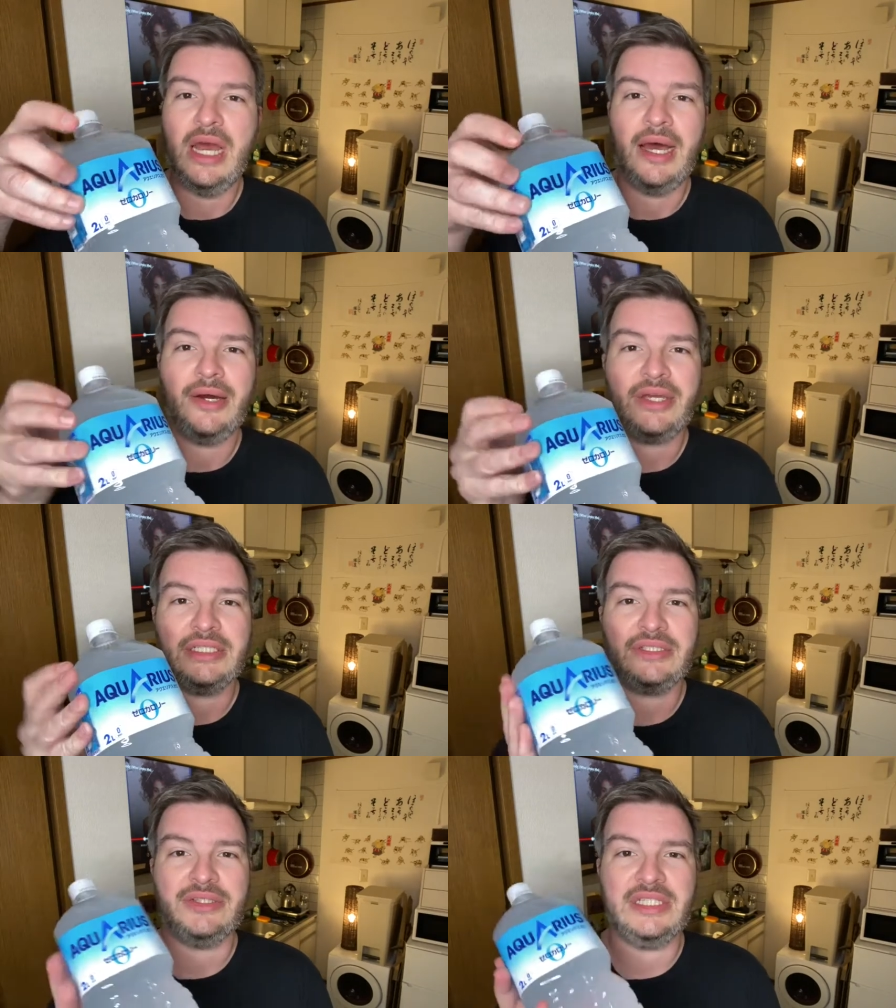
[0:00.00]
Okay,
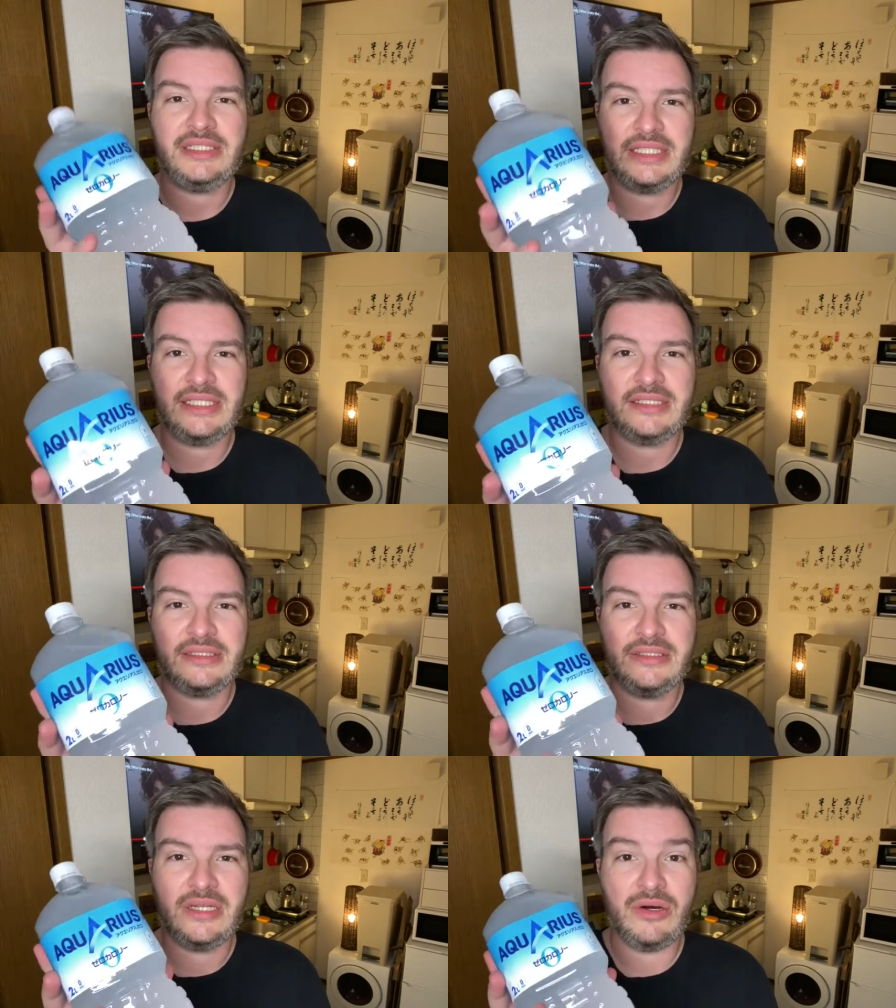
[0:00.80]
so this is
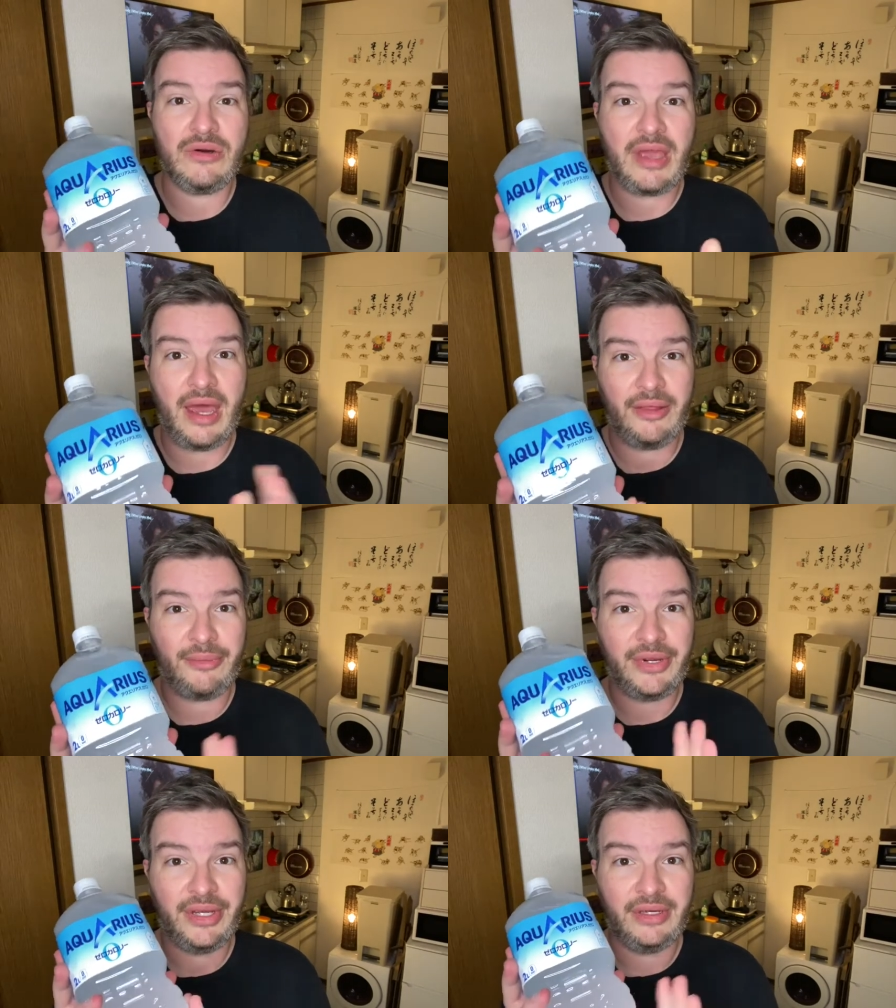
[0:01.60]
no
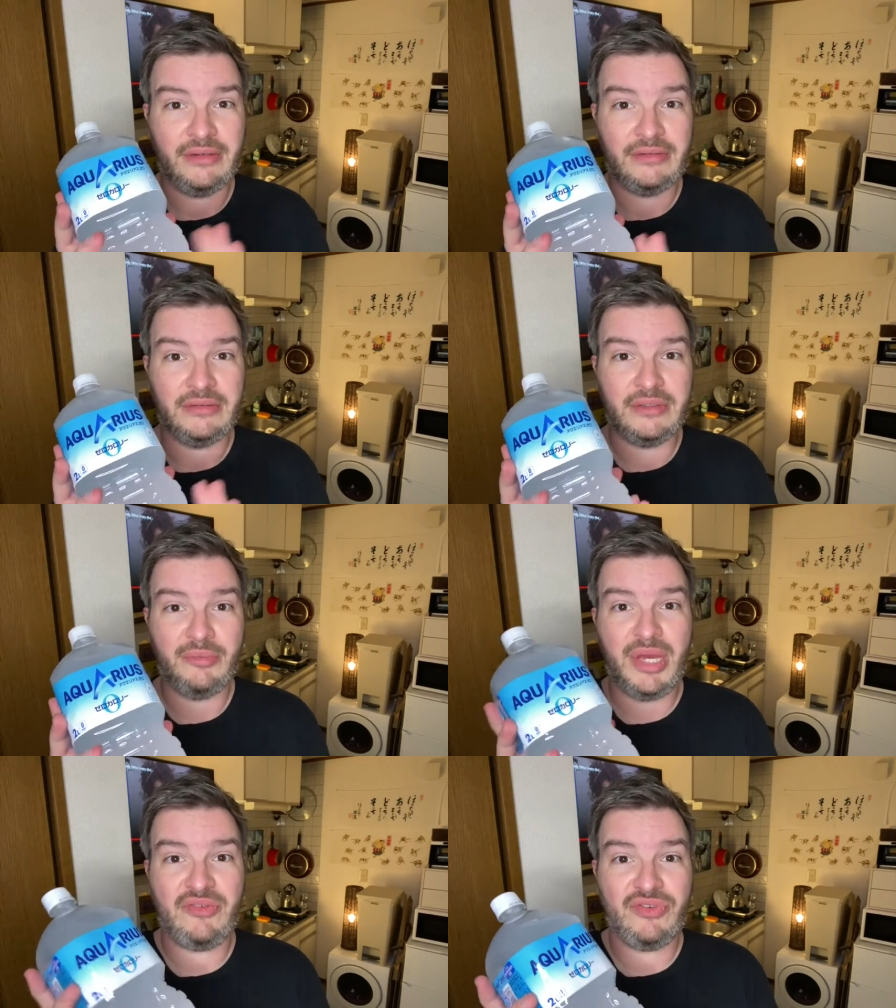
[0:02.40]
calorie
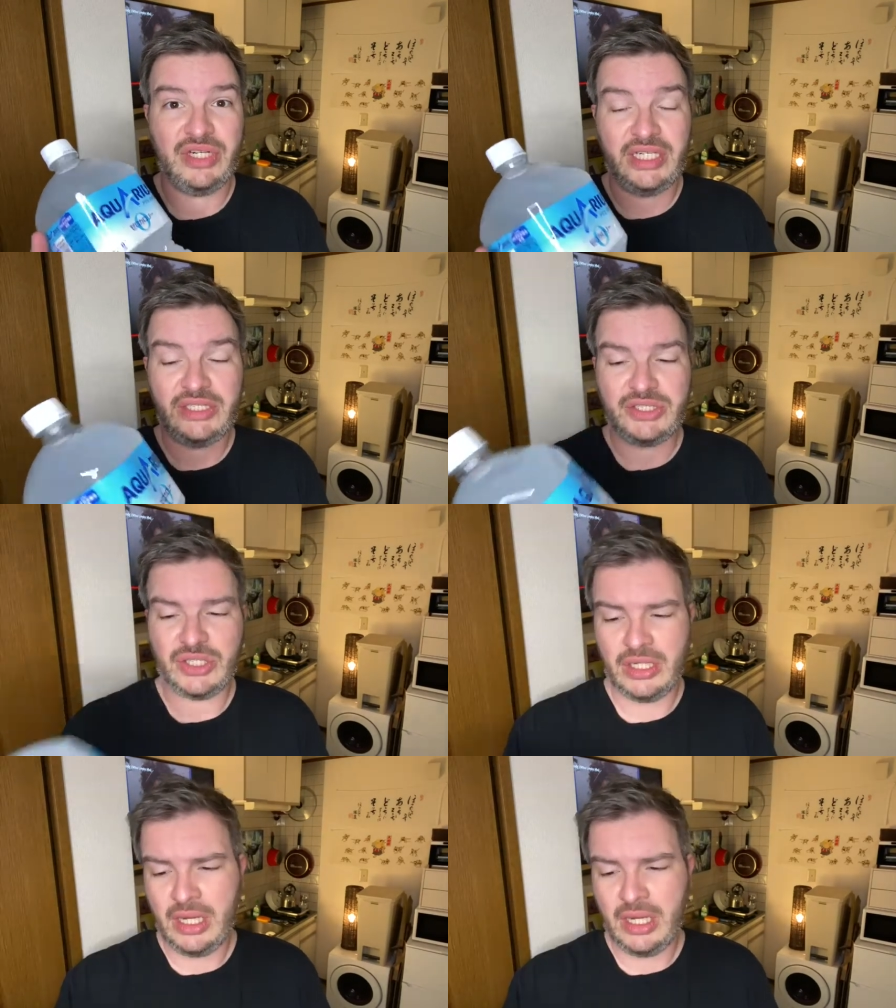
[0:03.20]
beverage.